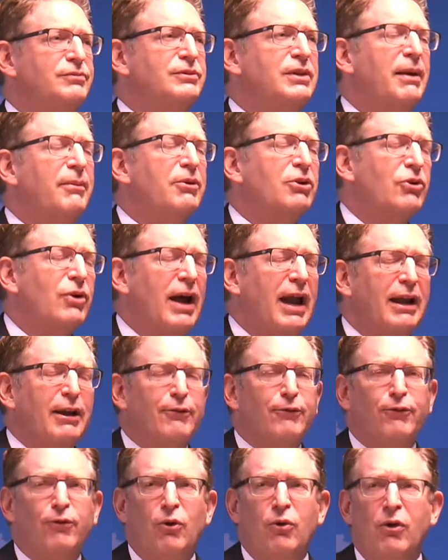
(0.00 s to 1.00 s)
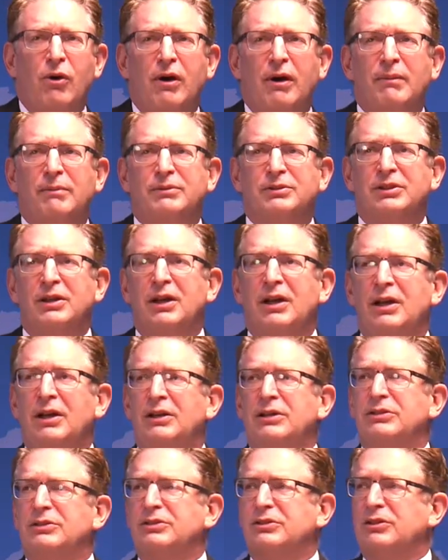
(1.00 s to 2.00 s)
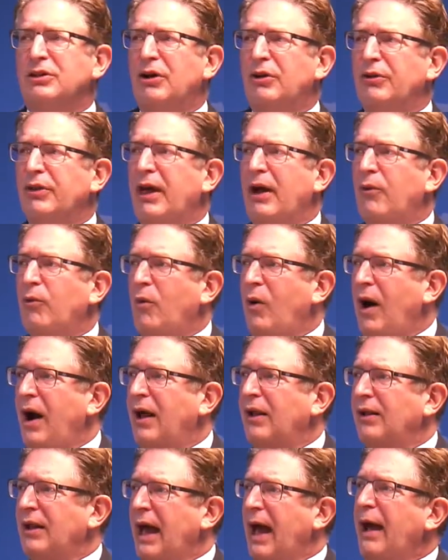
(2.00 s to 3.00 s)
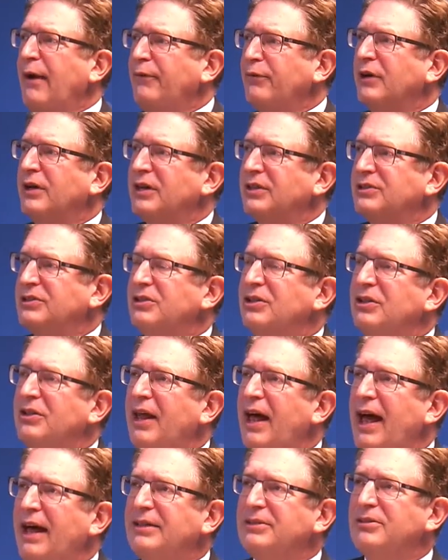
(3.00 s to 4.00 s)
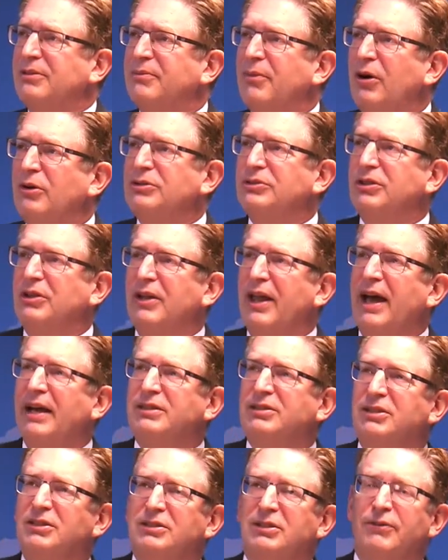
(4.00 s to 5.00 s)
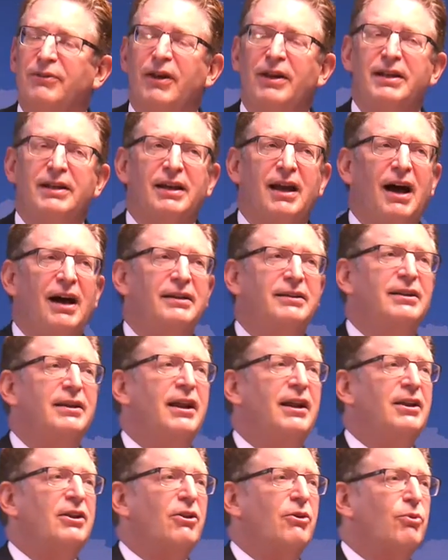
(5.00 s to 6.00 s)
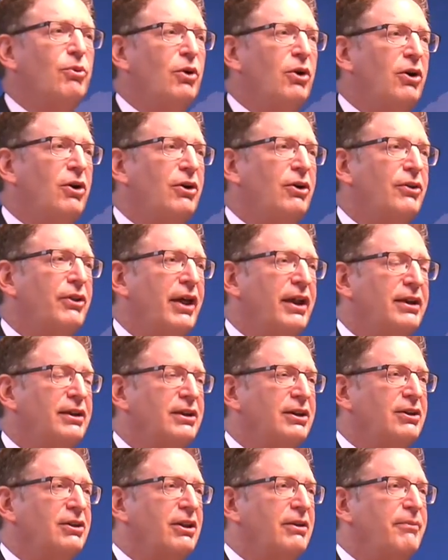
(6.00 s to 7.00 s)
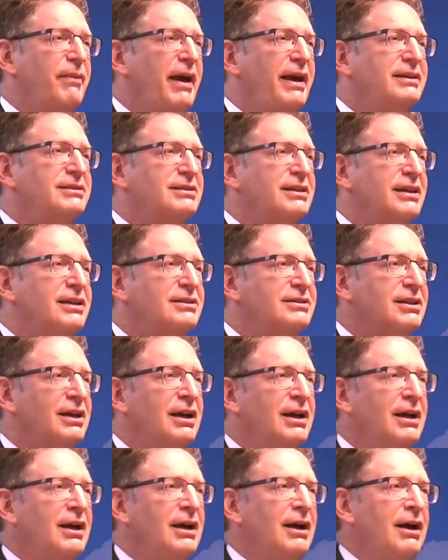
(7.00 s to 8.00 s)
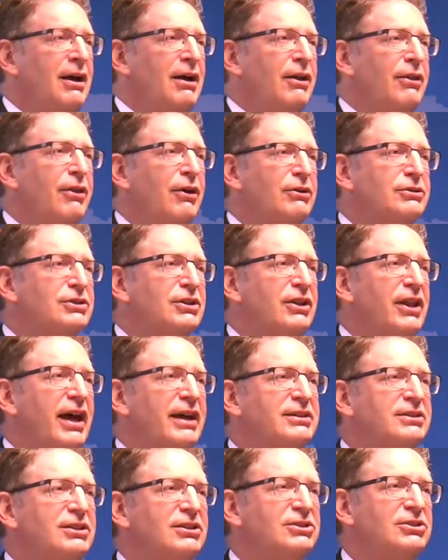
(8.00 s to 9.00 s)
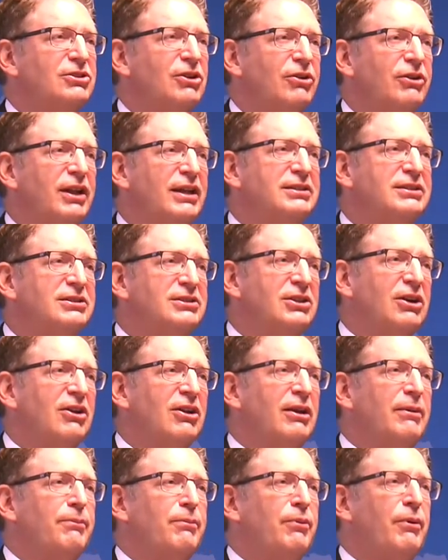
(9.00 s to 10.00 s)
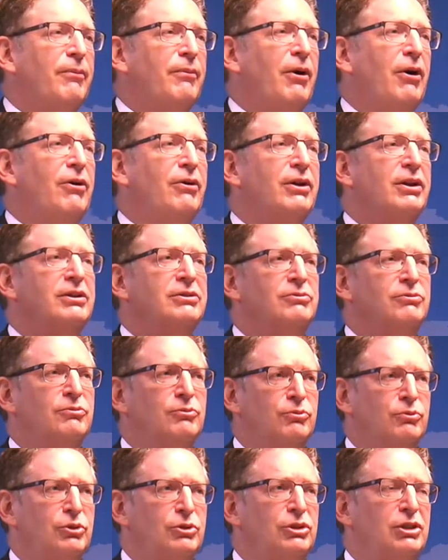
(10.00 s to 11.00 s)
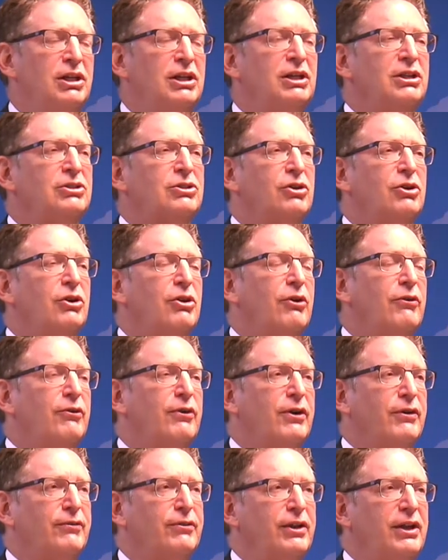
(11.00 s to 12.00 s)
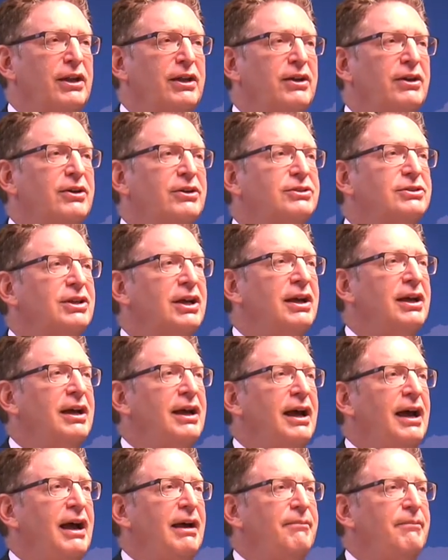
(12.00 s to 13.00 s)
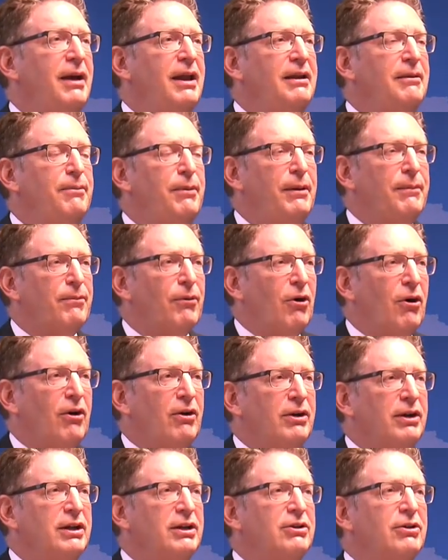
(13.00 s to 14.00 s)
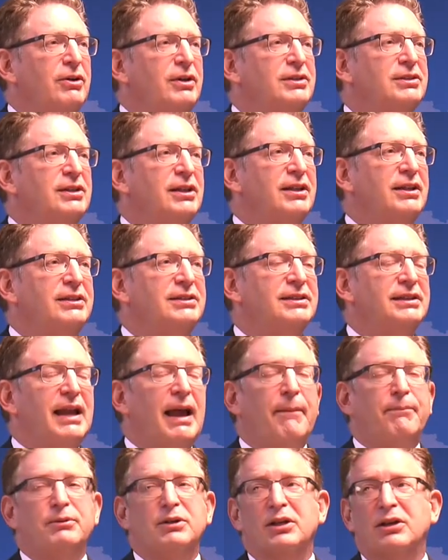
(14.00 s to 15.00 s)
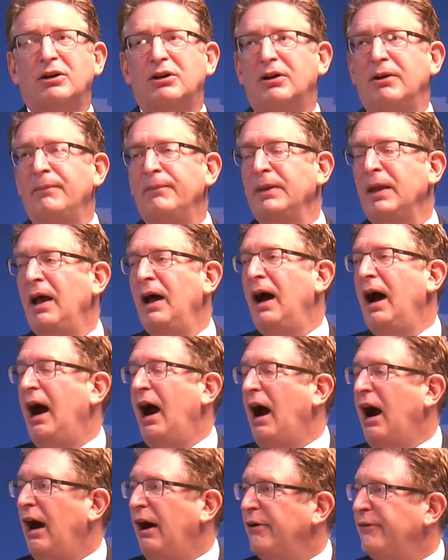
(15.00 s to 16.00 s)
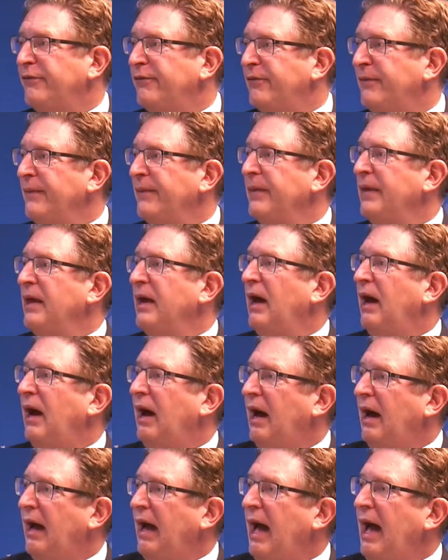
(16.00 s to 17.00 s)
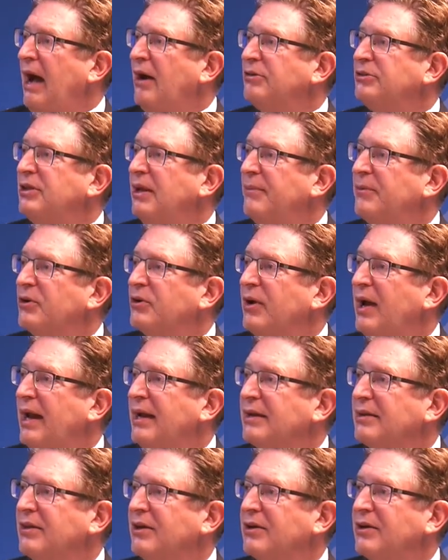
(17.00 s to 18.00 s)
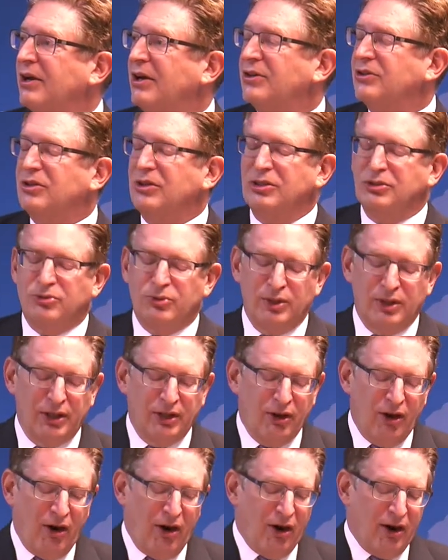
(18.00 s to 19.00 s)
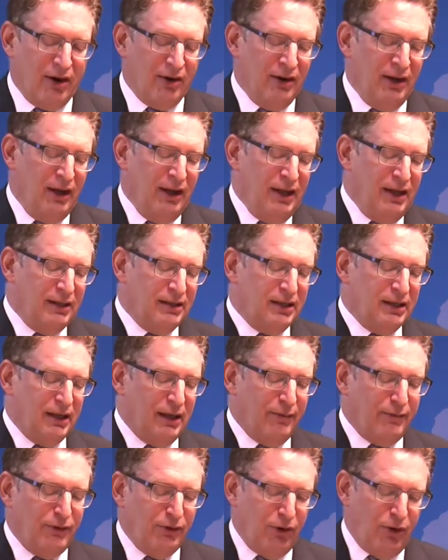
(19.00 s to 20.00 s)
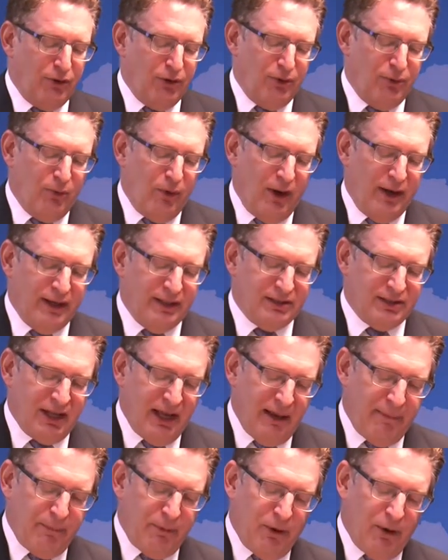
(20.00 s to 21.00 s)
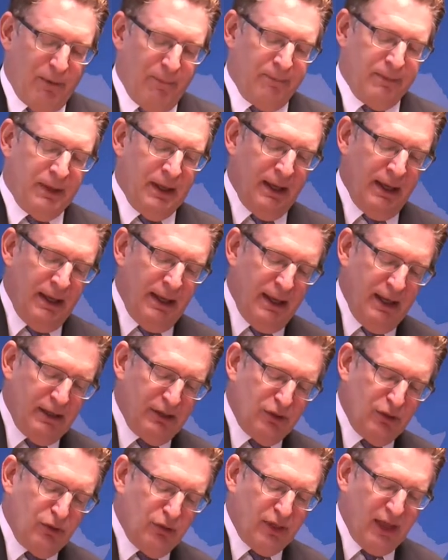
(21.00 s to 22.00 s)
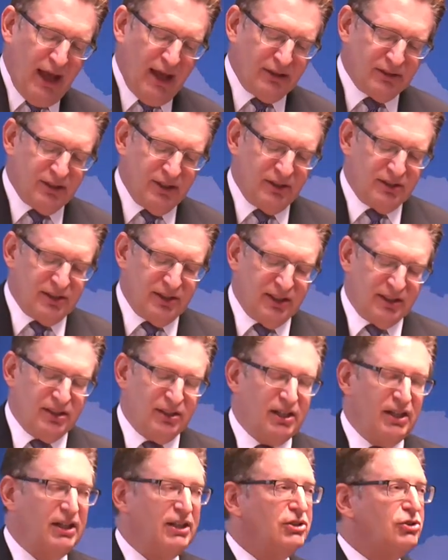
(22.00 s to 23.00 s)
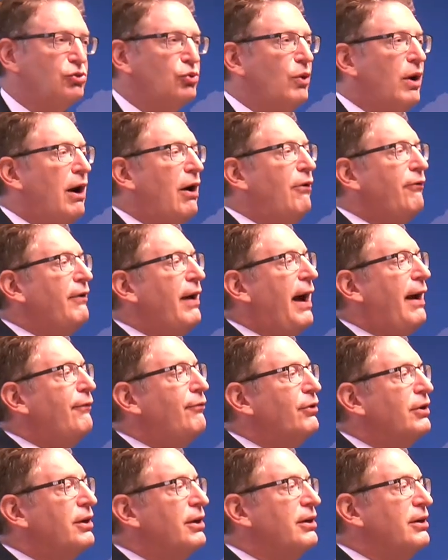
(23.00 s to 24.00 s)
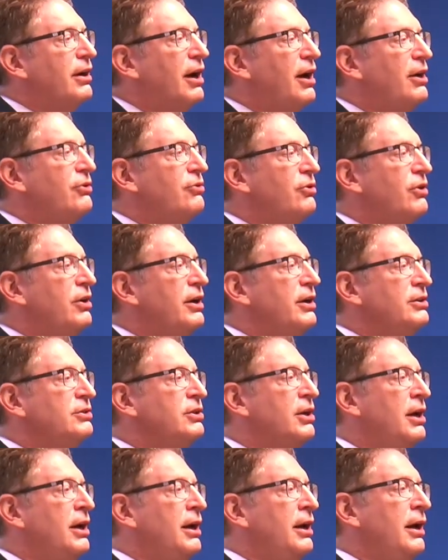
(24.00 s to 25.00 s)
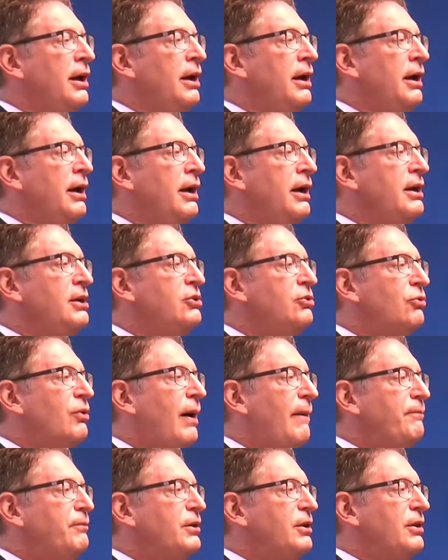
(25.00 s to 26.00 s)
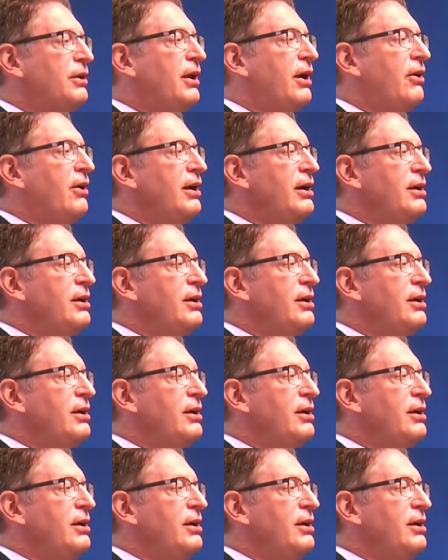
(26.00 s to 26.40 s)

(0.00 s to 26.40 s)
democratic forms so that while Africa still has the most elections of any continent in the world on a yearly basis, those elections don't necessarily promote a routine turnover of leaders, and many people are increasingly skeptical of uh, how democratic their countries really are. To give you only one example, in 2016, 12 African countries interrupted their